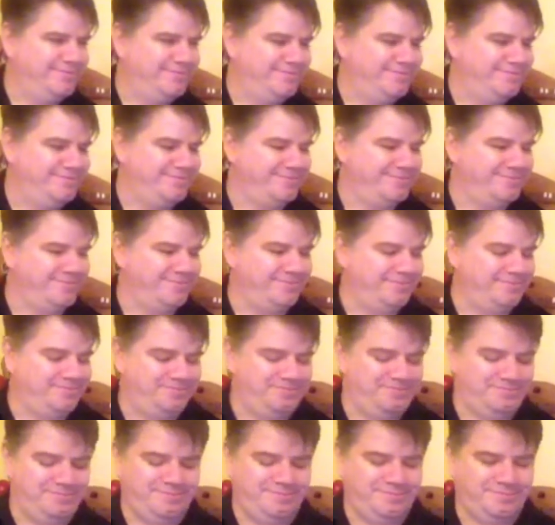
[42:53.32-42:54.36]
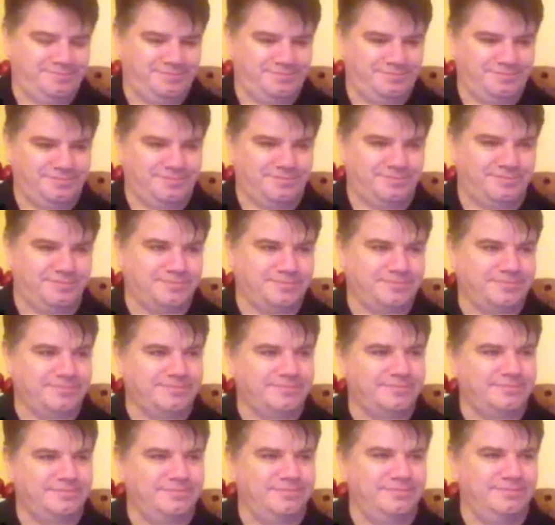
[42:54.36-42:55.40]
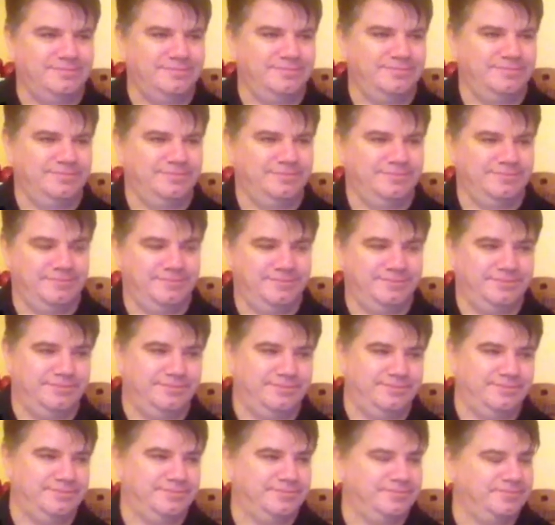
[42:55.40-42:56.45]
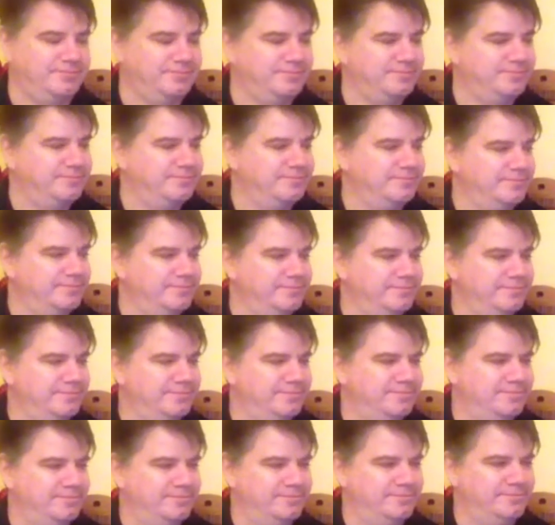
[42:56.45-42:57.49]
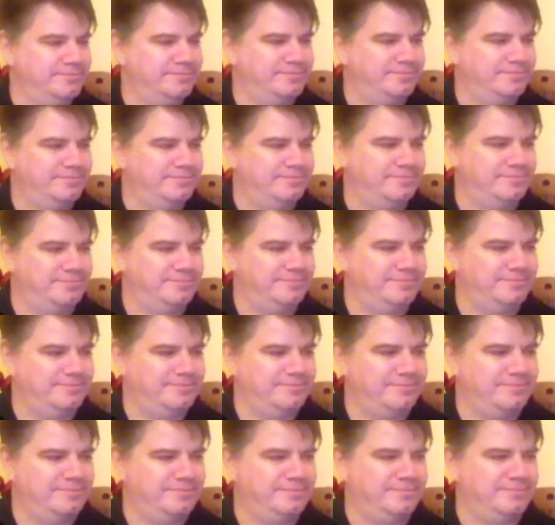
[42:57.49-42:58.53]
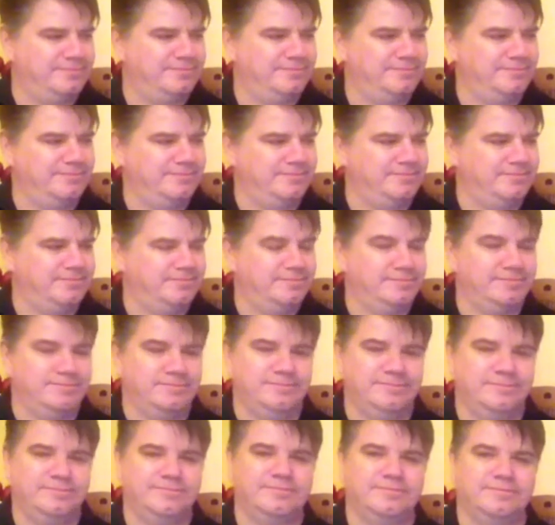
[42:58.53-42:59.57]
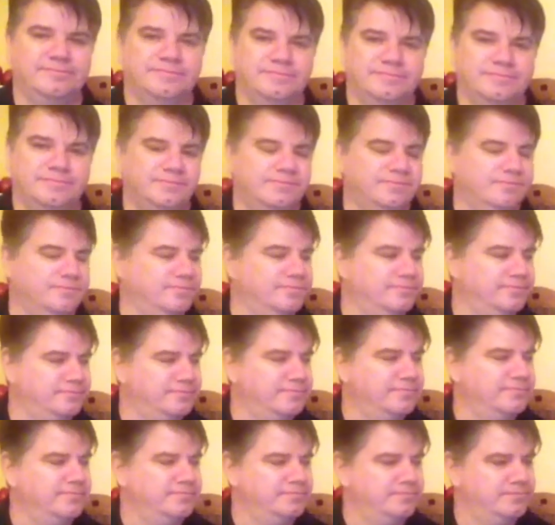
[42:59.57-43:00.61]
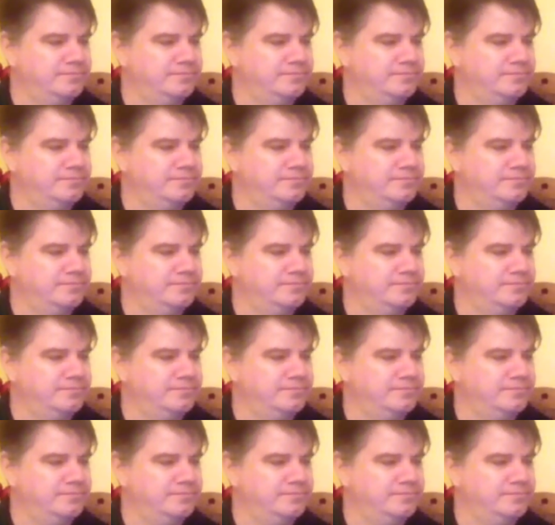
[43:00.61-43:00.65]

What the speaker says: [no speech]